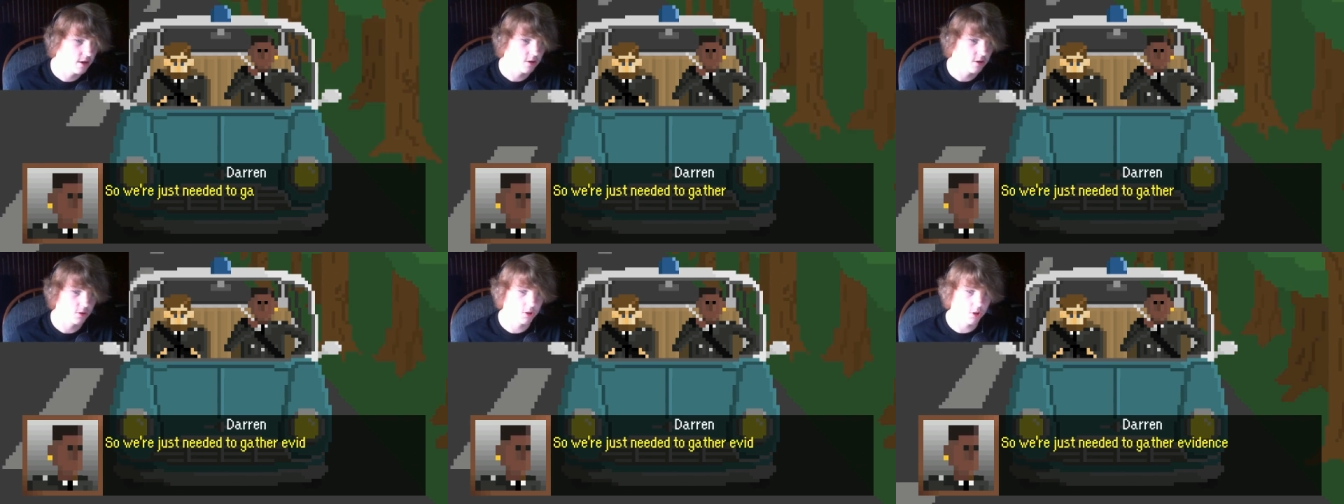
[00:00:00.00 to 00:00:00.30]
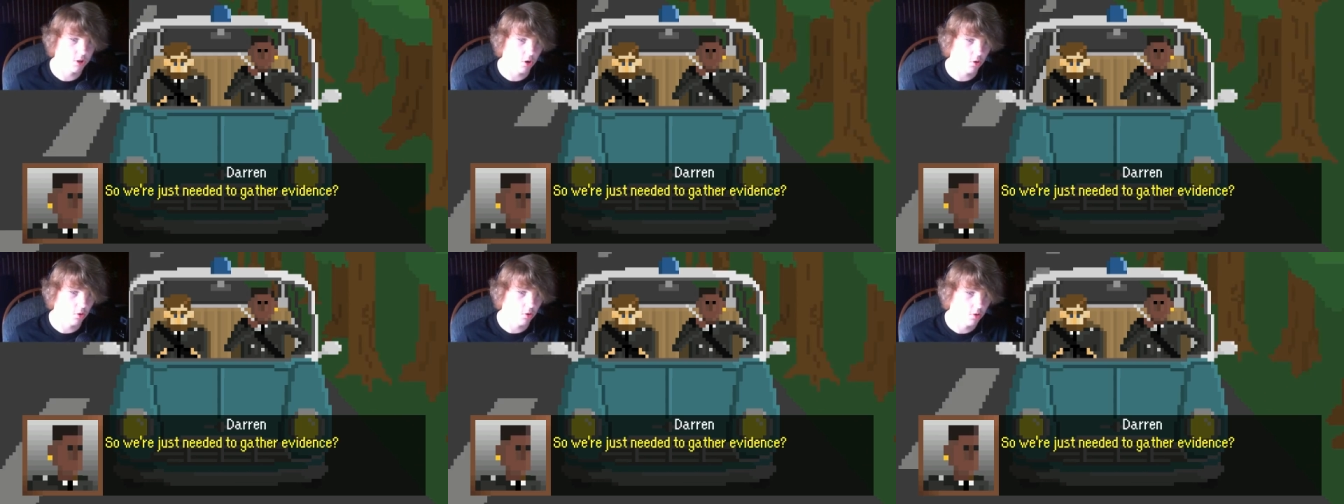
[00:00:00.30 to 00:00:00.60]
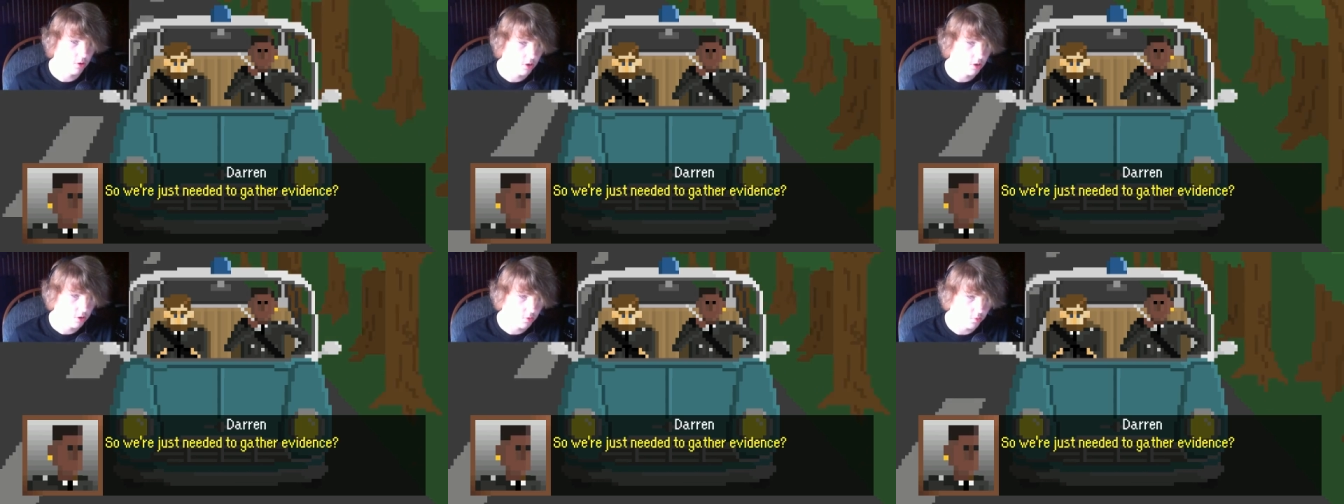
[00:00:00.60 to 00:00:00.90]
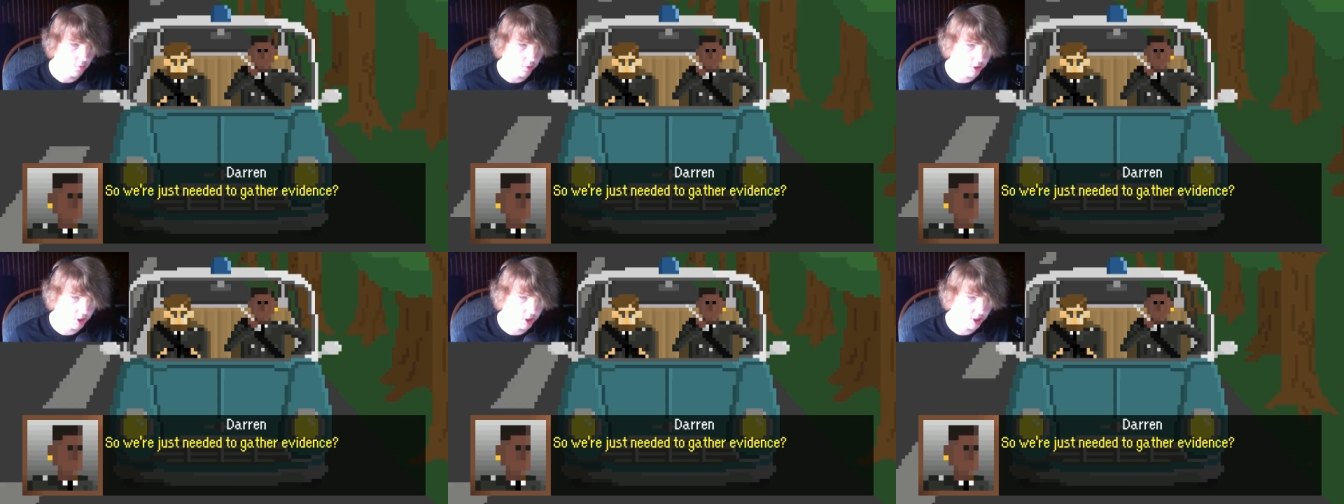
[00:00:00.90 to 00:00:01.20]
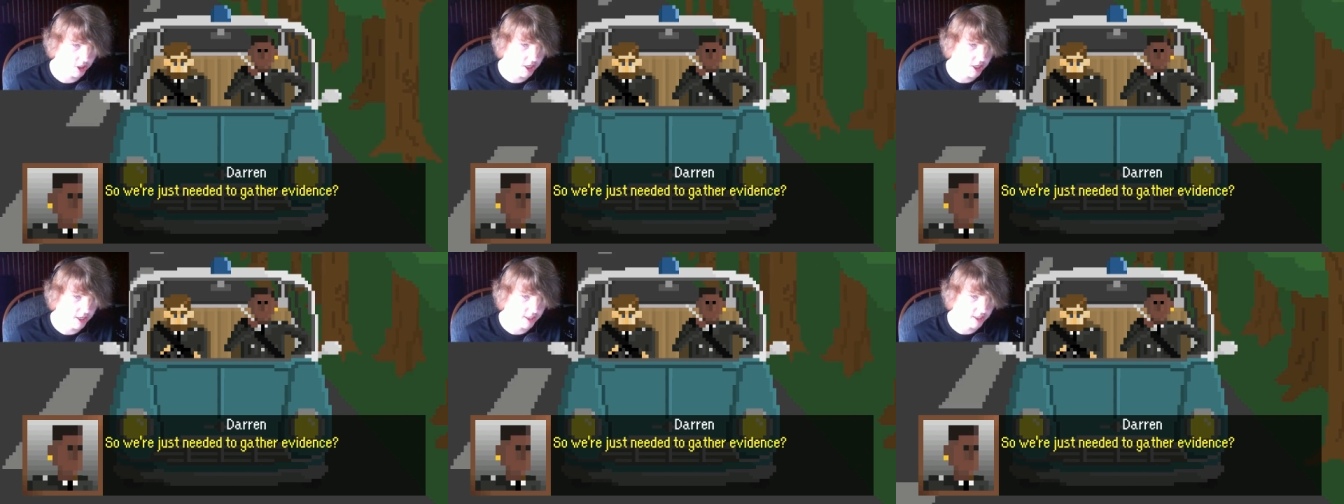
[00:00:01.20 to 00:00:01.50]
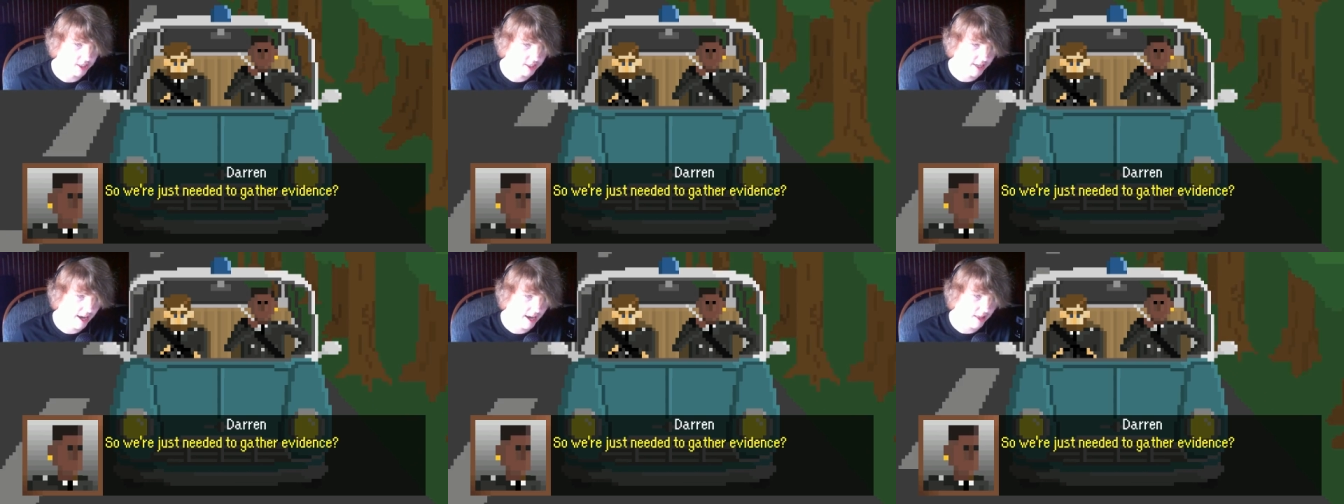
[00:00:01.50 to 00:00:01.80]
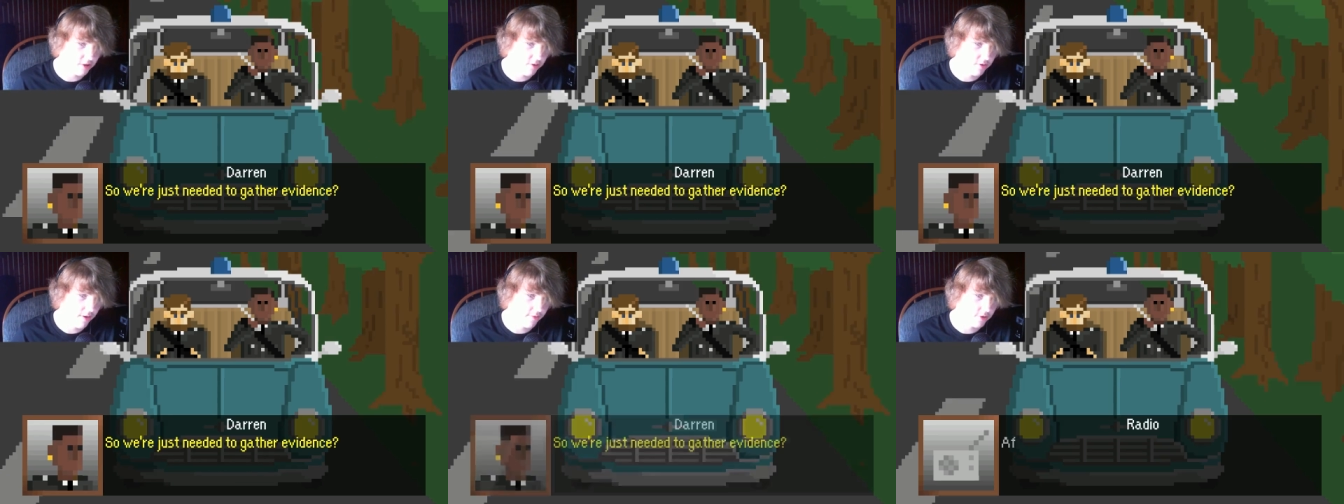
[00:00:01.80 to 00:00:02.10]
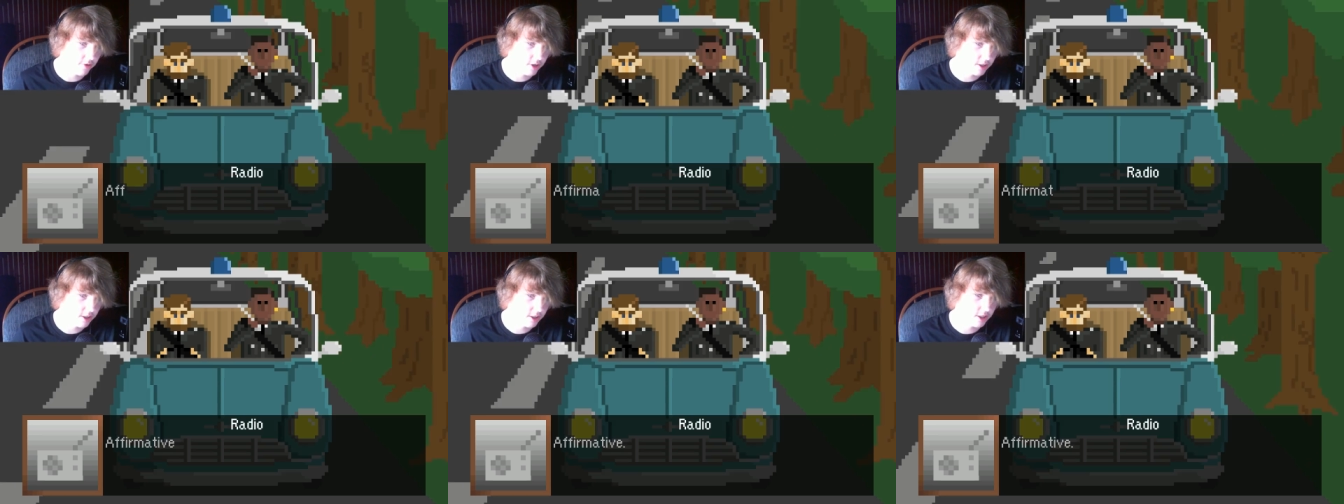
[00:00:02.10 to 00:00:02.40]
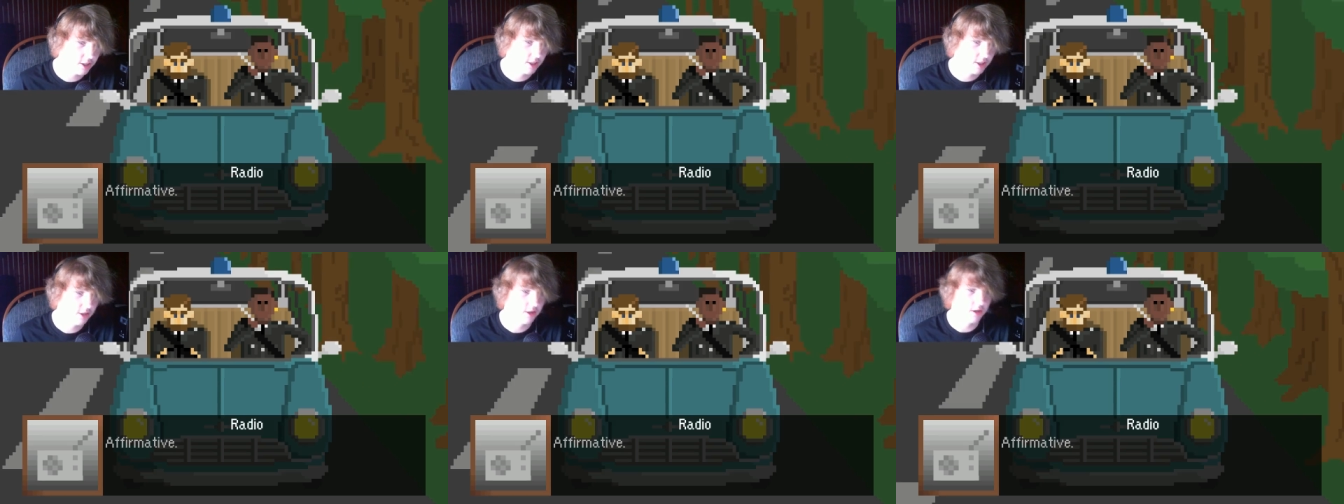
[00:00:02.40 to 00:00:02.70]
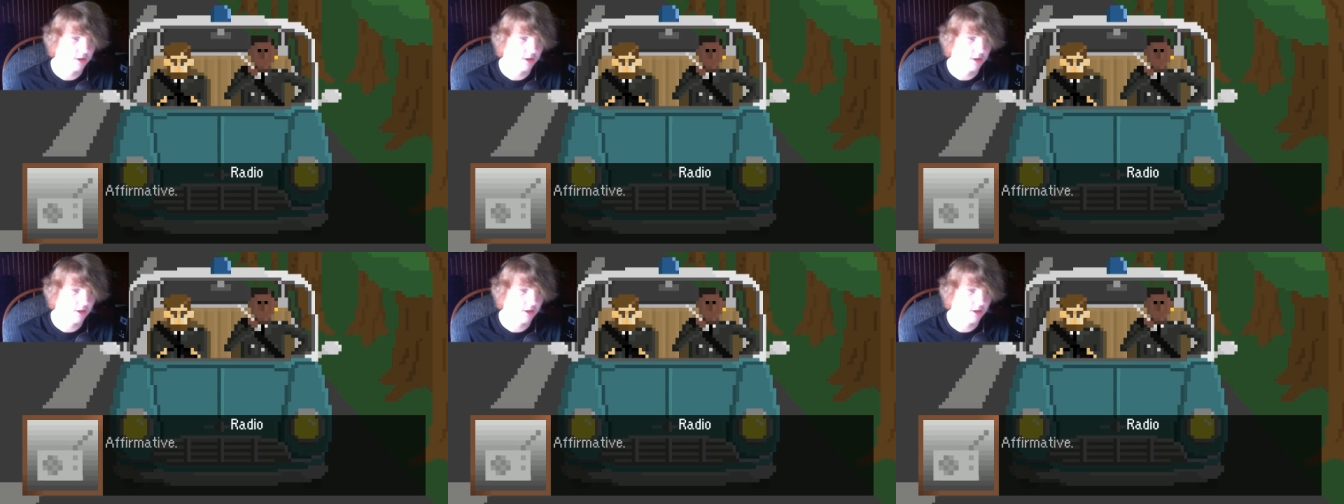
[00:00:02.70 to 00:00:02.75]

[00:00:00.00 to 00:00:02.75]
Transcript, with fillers: So, we're just needed to gather evidence.